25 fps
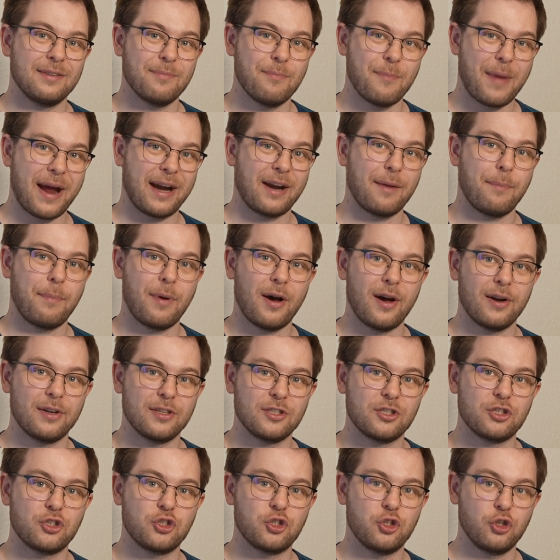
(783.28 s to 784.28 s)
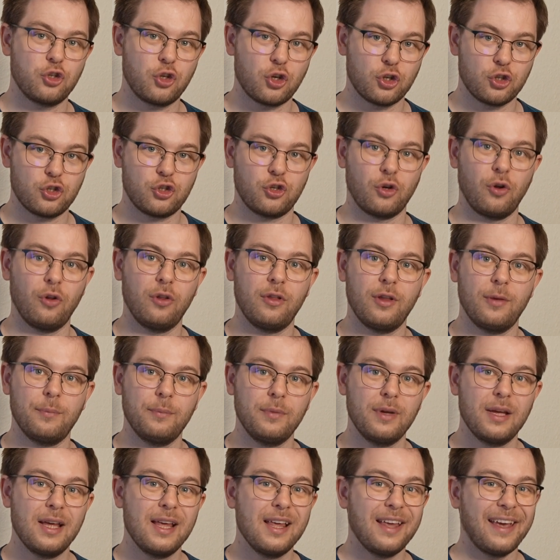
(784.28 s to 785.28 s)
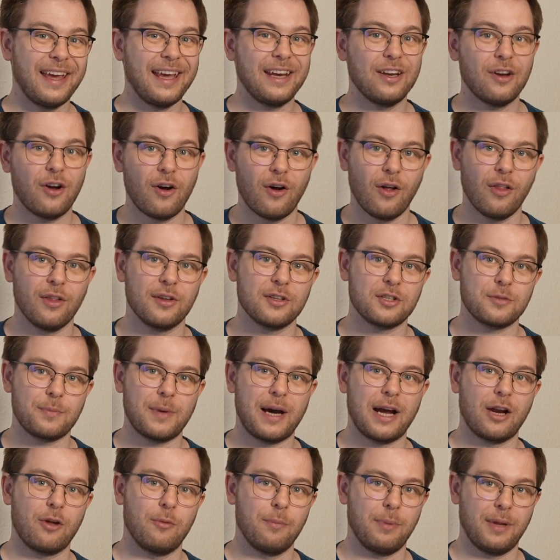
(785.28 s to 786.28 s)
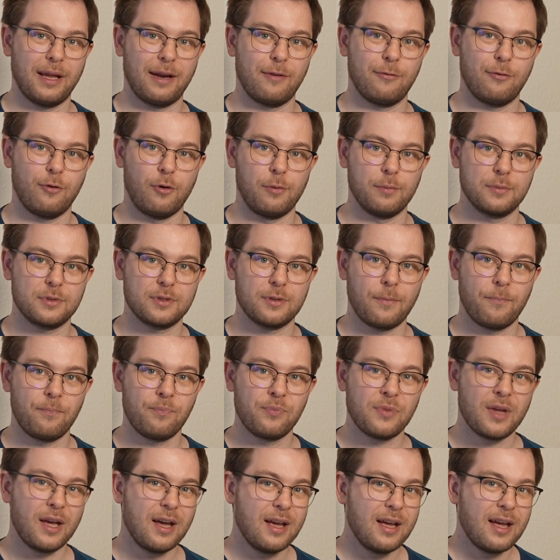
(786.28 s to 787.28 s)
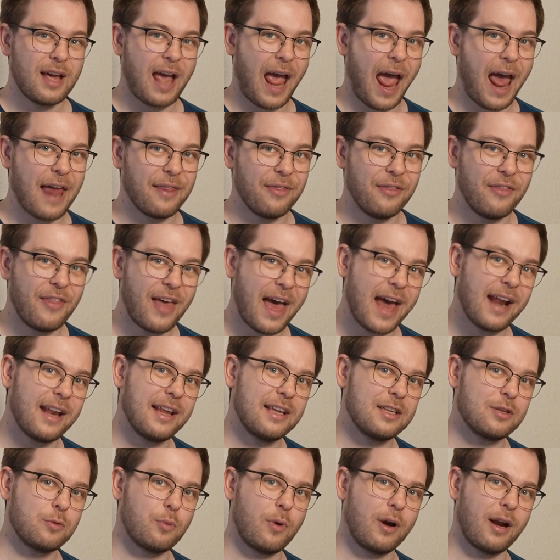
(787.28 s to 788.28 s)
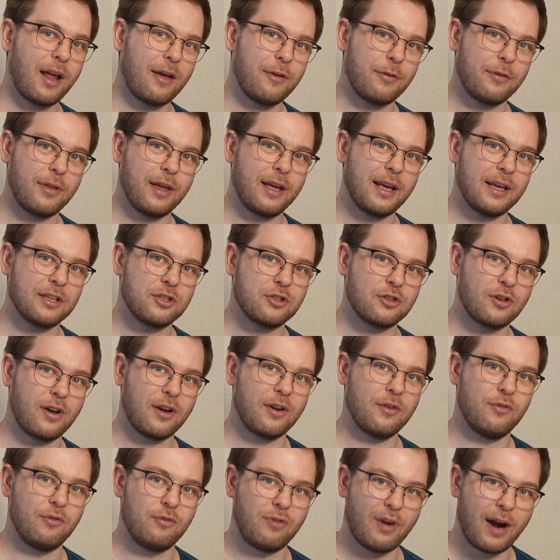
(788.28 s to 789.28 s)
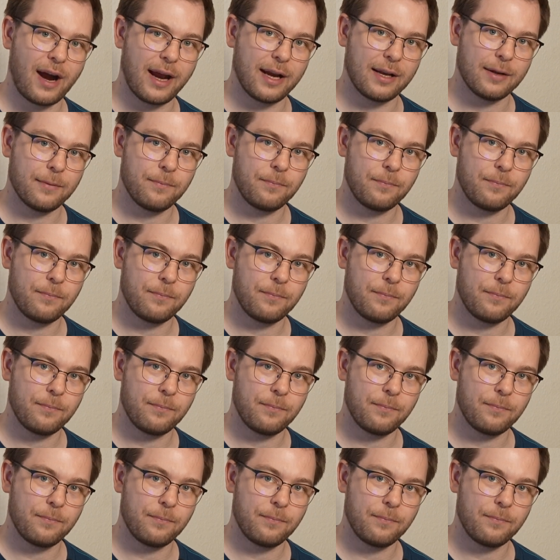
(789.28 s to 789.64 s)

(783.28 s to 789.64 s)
Matter buttons to control them in other smart home platforms. And that is what I think is done right.